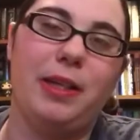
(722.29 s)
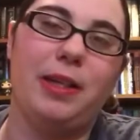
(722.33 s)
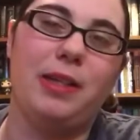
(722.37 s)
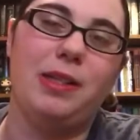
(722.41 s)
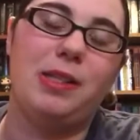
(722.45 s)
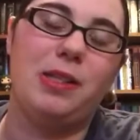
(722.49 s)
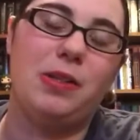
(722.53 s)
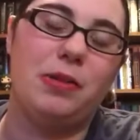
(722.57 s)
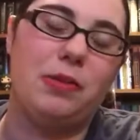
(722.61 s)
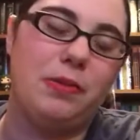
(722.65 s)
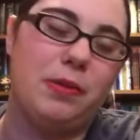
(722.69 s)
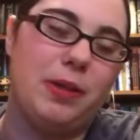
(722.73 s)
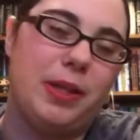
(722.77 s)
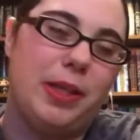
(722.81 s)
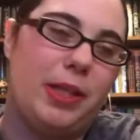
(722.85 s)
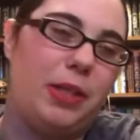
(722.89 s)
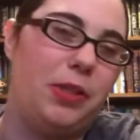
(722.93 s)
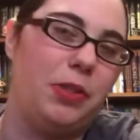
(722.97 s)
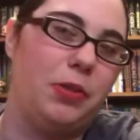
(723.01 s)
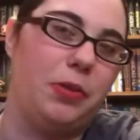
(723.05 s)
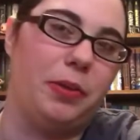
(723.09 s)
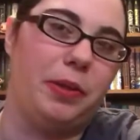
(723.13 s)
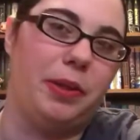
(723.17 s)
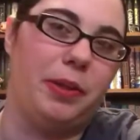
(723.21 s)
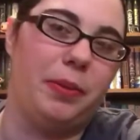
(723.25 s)
It's still really
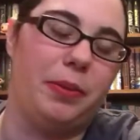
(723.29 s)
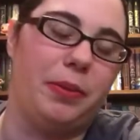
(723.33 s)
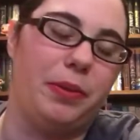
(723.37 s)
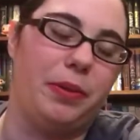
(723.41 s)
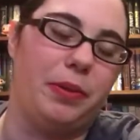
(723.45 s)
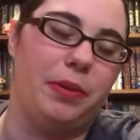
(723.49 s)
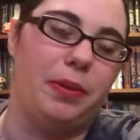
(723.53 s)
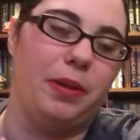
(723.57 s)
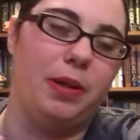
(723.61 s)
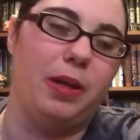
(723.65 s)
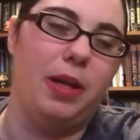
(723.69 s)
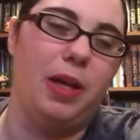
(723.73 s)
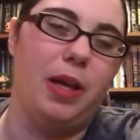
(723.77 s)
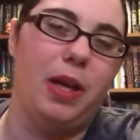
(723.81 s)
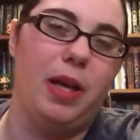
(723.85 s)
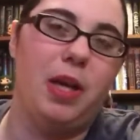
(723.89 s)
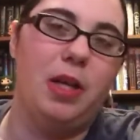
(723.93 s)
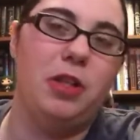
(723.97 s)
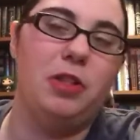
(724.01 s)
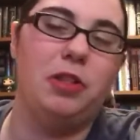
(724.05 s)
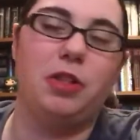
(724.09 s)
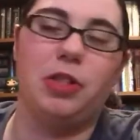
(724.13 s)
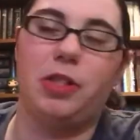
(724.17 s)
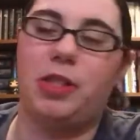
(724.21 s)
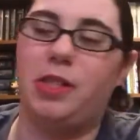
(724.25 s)
enjoyable.
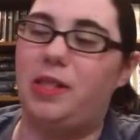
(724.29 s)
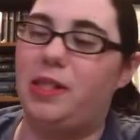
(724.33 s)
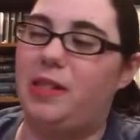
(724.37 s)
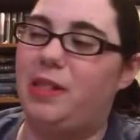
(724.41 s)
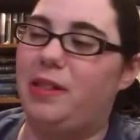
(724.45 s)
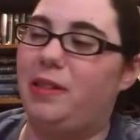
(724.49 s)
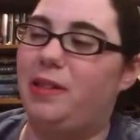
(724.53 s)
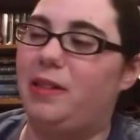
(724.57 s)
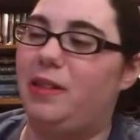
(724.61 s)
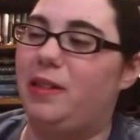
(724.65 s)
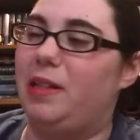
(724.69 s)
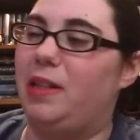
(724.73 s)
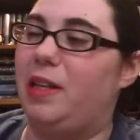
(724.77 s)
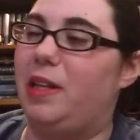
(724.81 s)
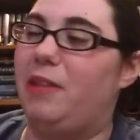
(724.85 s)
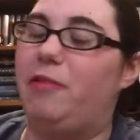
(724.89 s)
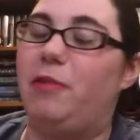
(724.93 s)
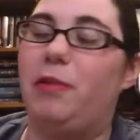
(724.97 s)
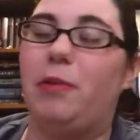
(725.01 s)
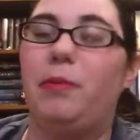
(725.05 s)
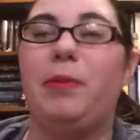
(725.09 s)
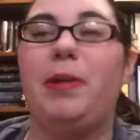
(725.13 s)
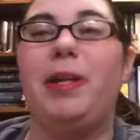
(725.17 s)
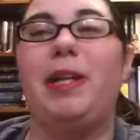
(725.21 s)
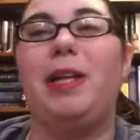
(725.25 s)
Just, if
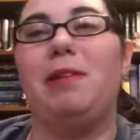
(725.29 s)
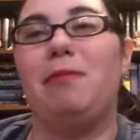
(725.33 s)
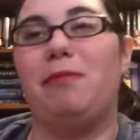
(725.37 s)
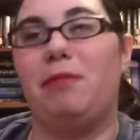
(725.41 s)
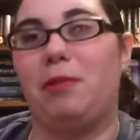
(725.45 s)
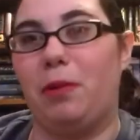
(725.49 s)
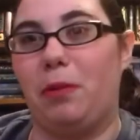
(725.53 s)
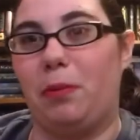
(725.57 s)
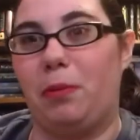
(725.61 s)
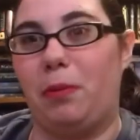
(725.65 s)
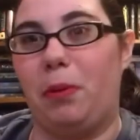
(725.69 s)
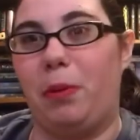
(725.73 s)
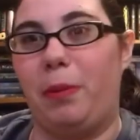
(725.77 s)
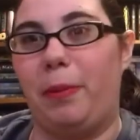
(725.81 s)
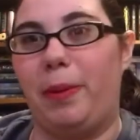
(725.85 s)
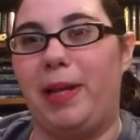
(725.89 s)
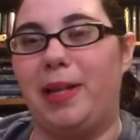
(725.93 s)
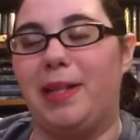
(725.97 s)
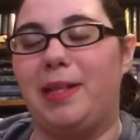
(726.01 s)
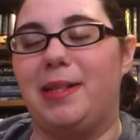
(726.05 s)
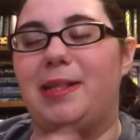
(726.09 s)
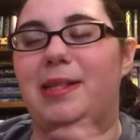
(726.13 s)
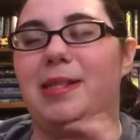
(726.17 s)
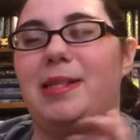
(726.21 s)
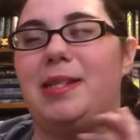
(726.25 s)
you're reading it for the
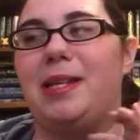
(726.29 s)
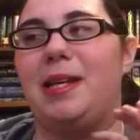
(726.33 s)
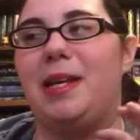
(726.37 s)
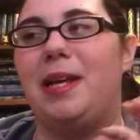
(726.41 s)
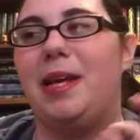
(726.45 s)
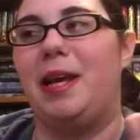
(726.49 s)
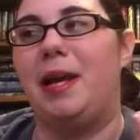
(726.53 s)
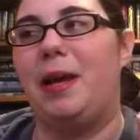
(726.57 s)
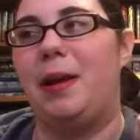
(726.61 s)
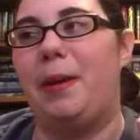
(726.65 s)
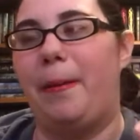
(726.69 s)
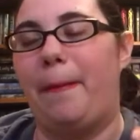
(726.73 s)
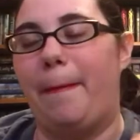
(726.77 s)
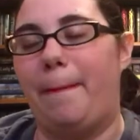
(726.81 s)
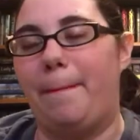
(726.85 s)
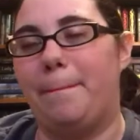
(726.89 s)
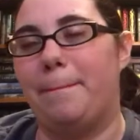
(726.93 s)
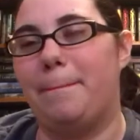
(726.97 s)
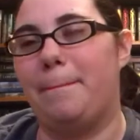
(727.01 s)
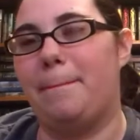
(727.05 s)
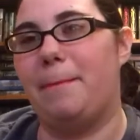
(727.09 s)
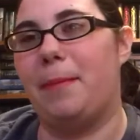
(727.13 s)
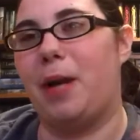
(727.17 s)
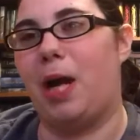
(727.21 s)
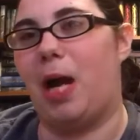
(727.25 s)
romance,
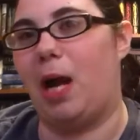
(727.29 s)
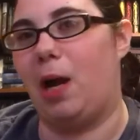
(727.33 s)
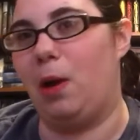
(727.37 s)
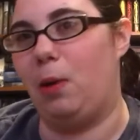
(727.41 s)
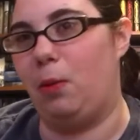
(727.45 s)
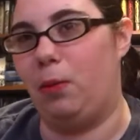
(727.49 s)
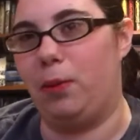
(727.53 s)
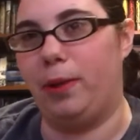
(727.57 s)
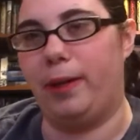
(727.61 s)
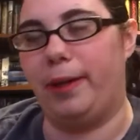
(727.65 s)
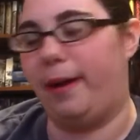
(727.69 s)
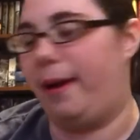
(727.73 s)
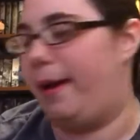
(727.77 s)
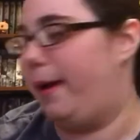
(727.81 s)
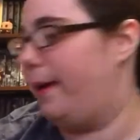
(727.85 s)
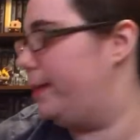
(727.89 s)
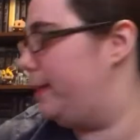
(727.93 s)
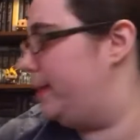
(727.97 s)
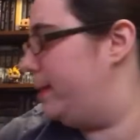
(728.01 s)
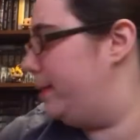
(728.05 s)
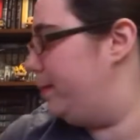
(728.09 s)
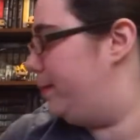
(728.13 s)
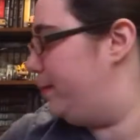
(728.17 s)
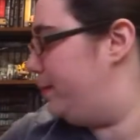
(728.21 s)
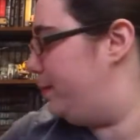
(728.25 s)
I would
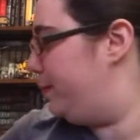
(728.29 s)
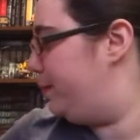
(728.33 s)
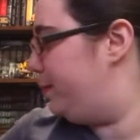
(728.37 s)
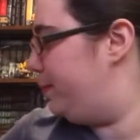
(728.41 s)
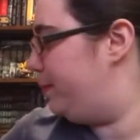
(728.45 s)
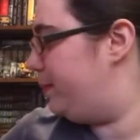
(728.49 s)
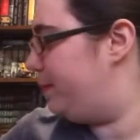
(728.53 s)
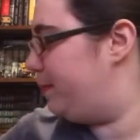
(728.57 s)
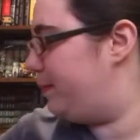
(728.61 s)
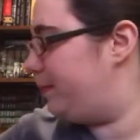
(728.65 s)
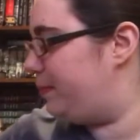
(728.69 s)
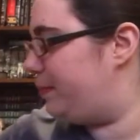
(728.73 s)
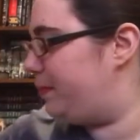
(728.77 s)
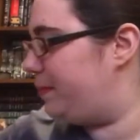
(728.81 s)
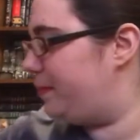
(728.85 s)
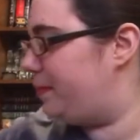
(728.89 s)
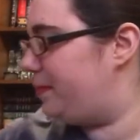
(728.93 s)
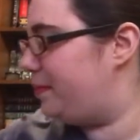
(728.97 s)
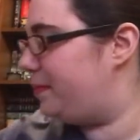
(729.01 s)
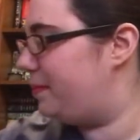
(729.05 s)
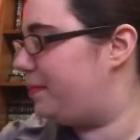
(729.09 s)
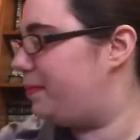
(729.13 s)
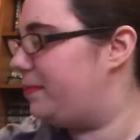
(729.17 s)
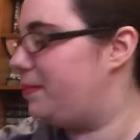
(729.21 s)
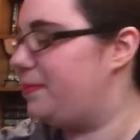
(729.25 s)
not.
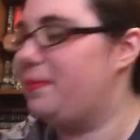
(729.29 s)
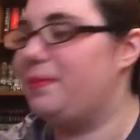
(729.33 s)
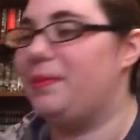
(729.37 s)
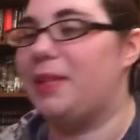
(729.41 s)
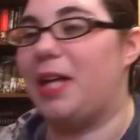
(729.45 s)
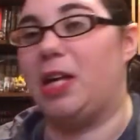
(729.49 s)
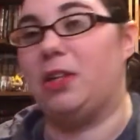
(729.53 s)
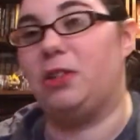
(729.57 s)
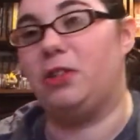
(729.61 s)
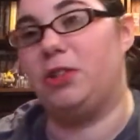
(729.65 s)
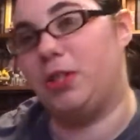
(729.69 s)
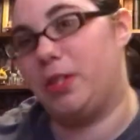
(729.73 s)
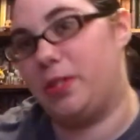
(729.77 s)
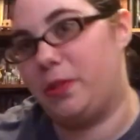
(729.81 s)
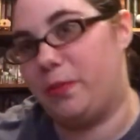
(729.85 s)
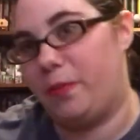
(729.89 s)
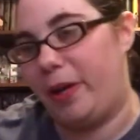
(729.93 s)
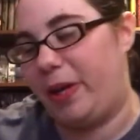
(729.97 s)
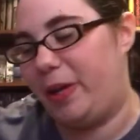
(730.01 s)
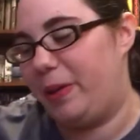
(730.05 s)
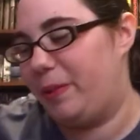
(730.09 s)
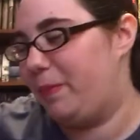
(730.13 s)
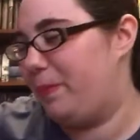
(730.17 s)
That's just me.